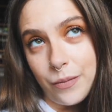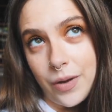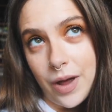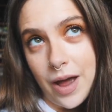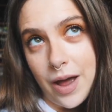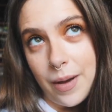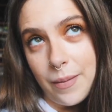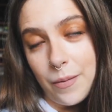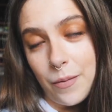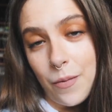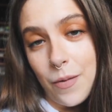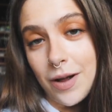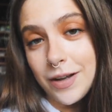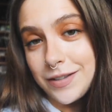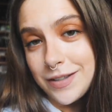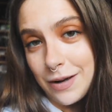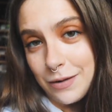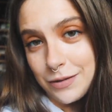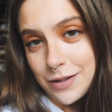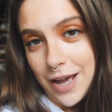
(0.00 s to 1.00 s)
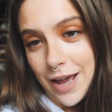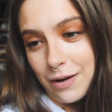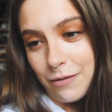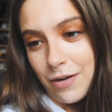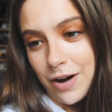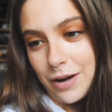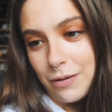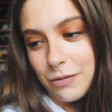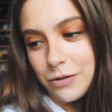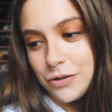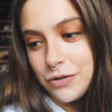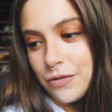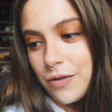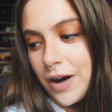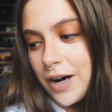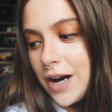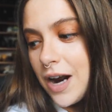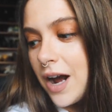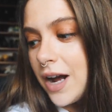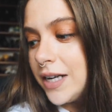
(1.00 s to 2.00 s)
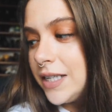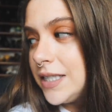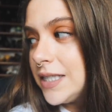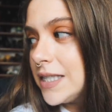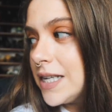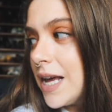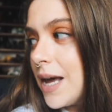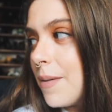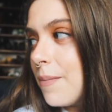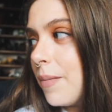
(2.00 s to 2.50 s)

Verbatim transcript: um, whilst I was getting ready, which was very nice.